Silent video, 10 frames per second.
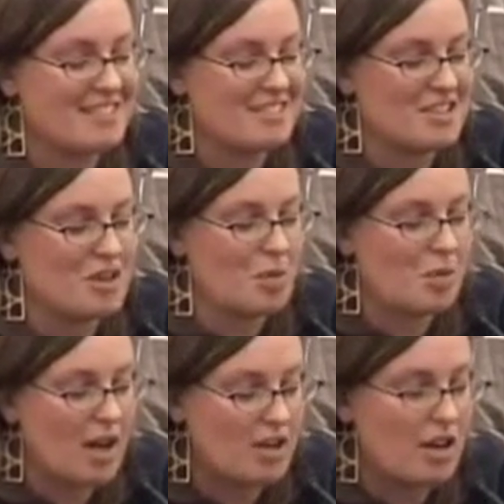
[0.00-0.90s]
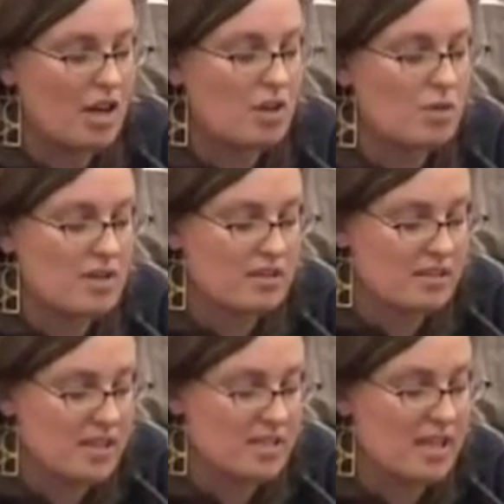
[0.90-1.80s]
you know, I know one of the
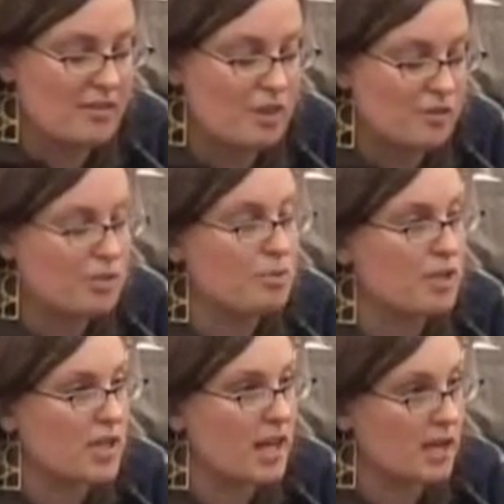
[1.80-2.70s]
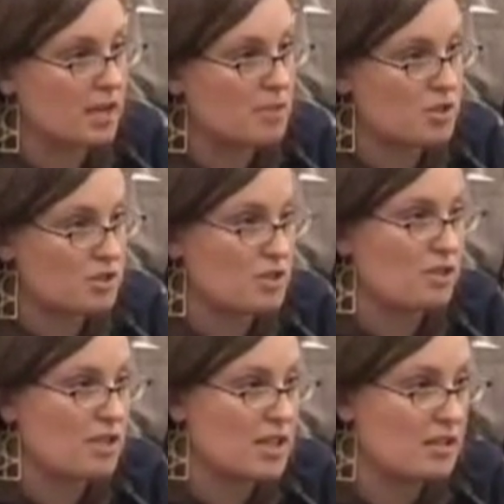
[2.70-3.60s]
things that I've heard from the Board of County Commissioners over
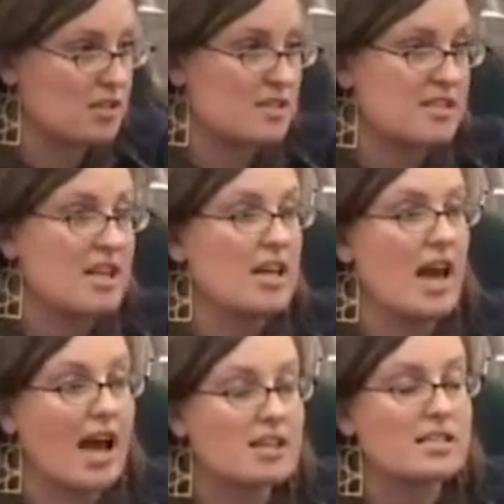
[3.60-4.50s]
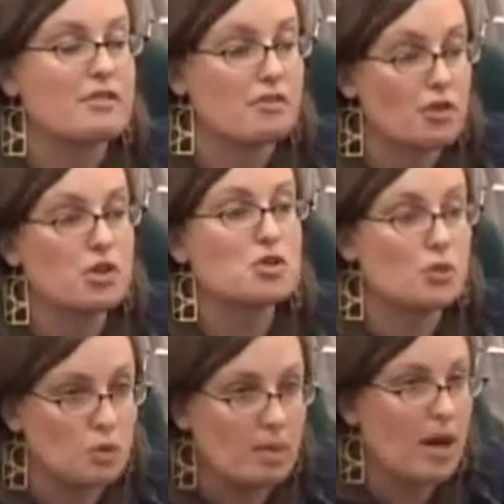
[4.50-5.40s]
the years is asking for a
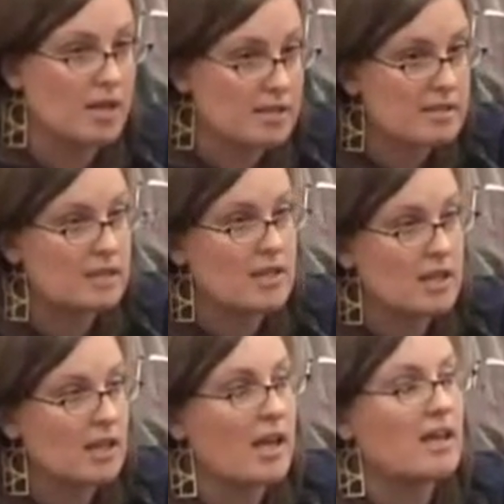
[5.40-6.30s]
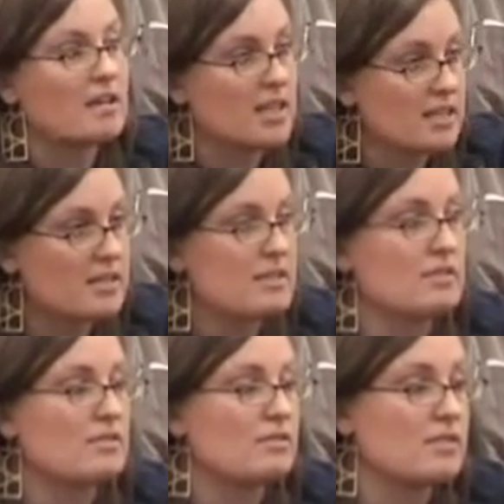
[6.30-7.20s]
toolbox, and this
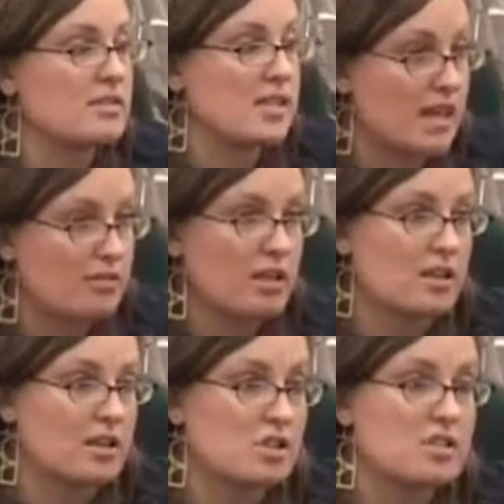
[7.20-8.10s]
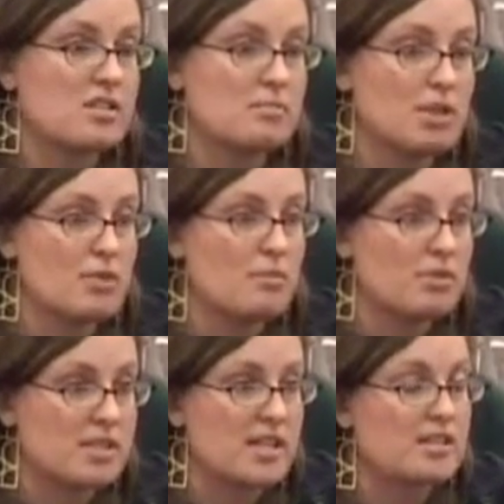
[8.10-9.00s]
set of regulations to me
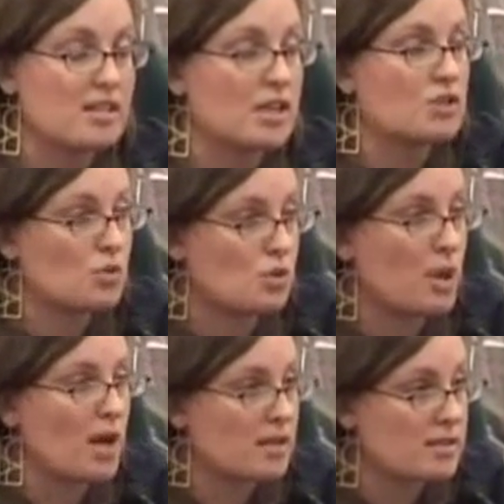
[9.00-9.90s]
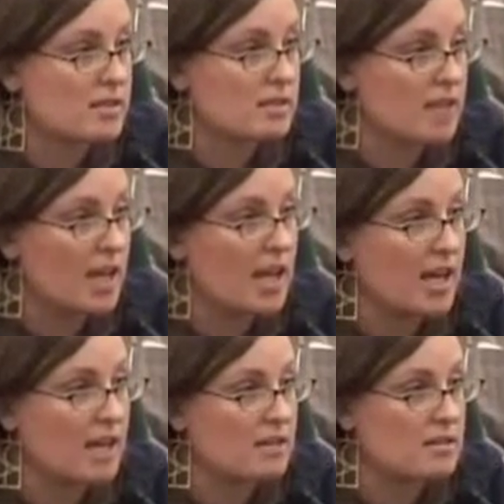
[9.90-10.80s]
represents a toolbox.
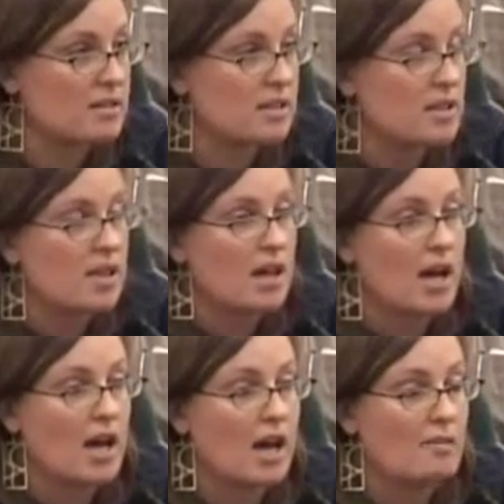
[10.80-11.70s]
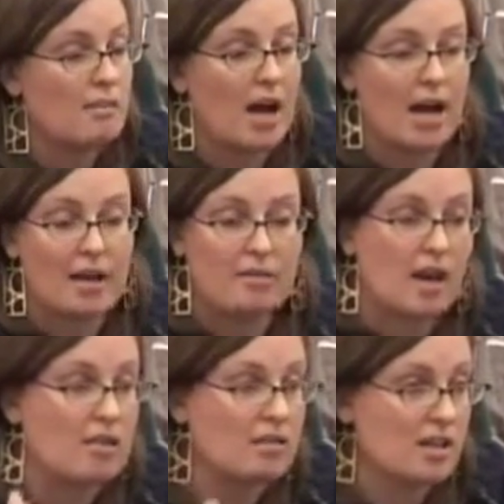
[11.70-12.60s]
And
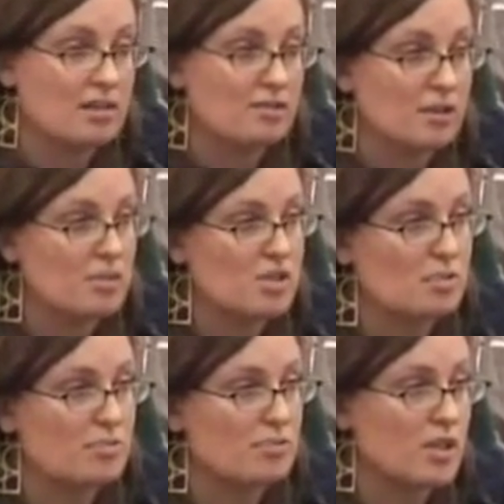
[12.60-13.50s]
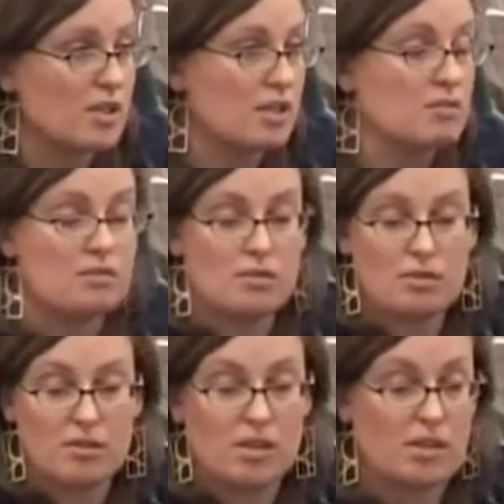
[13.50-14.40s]
I think that from
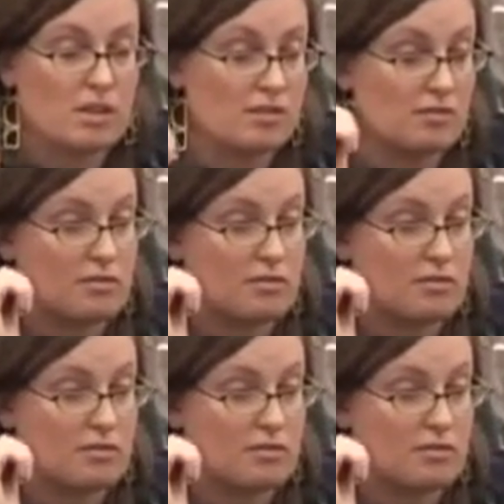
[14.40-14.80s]
the